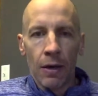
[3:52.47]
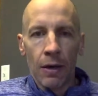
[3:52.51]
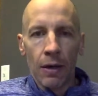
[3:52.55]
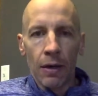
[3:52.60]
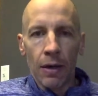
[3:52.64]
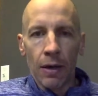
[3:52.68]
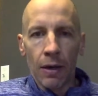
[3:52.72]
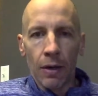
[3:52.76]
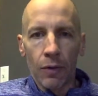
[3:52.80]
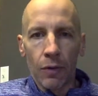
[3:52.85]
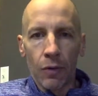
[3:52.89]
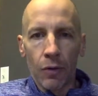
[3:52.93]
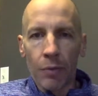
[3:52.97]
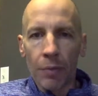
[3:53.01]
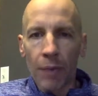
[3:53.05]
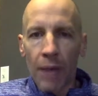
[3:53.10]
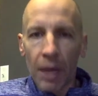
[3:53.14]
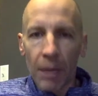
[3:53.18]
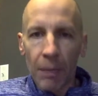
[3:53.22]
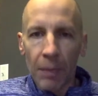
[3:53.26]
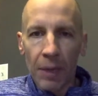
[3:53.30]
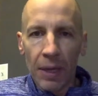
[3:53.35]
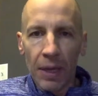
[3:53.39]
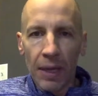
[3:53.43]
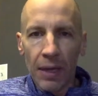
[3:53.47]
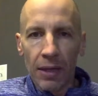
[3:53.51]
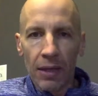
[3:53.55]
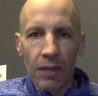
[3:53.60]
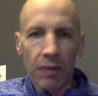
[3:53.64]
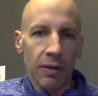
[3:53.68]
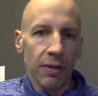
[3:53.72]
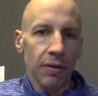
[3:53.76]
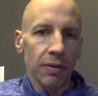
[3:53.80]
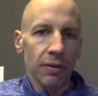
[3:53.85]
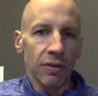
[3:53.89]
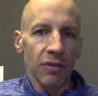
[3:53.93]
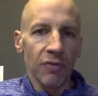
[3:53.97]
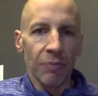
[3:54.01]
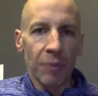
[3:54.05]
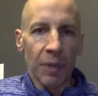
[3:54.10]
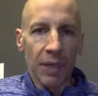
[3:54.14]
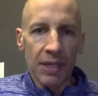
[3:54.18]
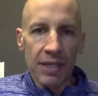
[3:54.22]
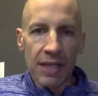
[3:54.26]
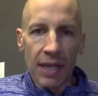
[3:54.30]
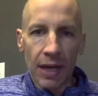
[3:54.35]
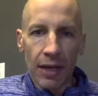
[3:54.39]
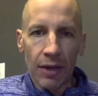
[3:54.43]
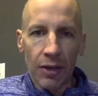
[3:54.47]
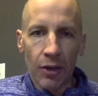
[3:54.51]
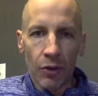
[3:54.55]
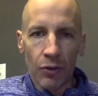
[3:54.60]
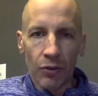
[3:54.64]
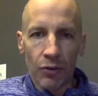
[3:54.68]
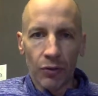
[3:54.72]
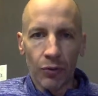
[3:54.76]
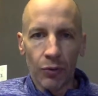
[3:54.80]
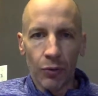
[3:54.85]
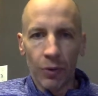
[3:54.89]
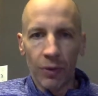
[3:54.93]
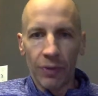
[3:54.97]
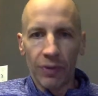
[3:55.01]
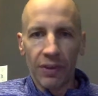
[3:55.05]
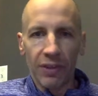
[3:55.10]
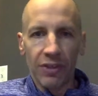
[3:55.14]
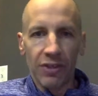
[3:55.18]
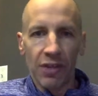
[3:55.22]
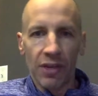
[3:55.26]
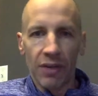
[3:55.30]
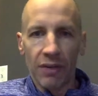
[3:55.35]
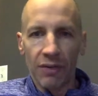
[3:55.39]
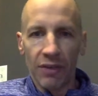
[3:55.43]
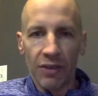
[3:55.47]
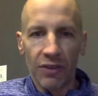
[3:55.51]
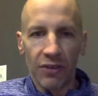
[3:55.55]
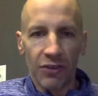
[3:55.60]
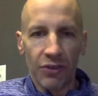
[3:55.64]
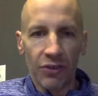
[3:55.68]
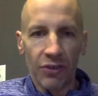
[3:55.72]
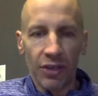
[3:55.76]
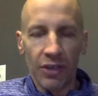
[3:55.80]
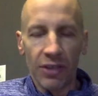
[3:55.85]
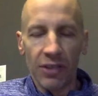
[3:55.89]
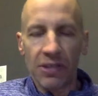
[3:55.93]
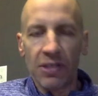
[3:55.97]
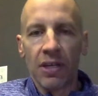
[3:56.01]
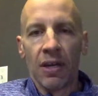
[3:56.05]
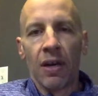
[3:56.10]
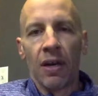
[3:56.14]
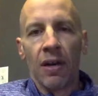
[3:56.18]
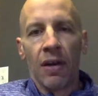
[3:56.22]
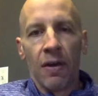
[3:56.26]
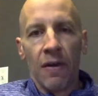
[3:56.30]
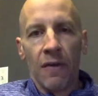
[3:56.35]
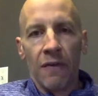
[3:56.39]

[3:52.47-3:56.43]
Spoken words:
or back pain and you've been diagnosed with degenerative disc disease,